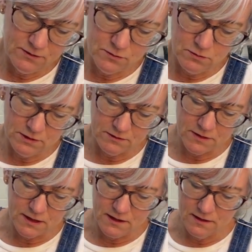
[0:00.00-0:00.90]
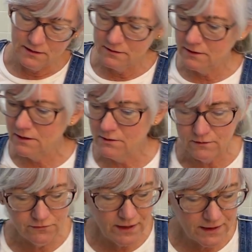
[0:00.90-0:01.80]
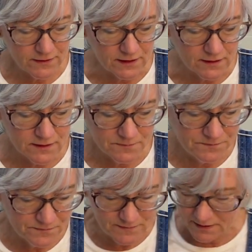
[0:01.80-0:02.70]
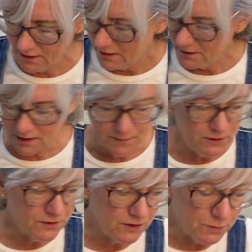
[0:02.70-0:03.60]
are cool little seeds. Nice little flat things. I think I'm gonna use the